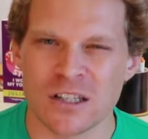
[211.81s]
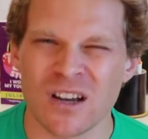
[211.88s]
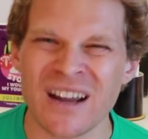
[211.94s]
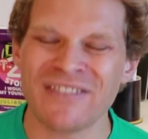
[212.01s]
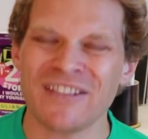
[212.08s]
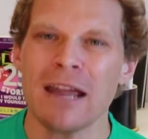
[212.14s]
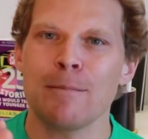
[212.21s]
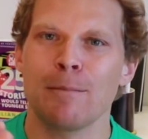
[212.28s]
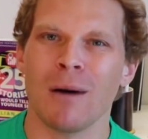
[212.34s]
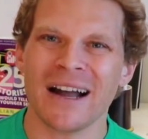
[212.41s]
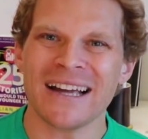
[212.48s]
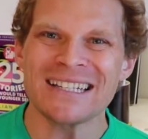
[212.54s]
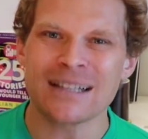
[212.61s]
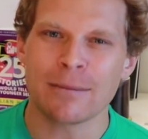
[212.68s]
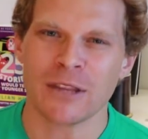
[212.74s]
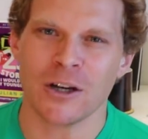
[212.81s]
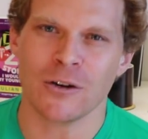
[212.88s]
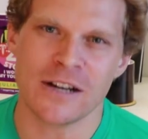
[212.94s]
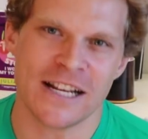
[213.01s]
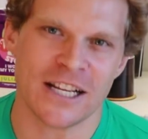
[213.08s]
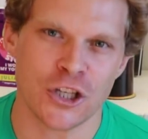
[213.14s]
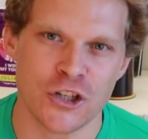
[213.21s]
So if they buy something
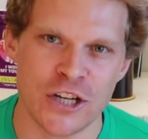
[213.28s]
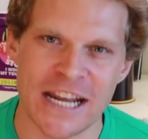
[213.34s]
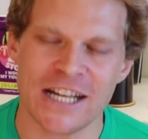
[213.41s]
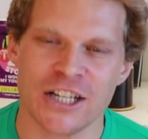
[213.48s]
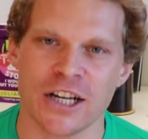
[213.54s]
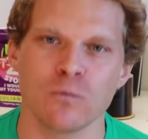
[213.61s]
on an exchange,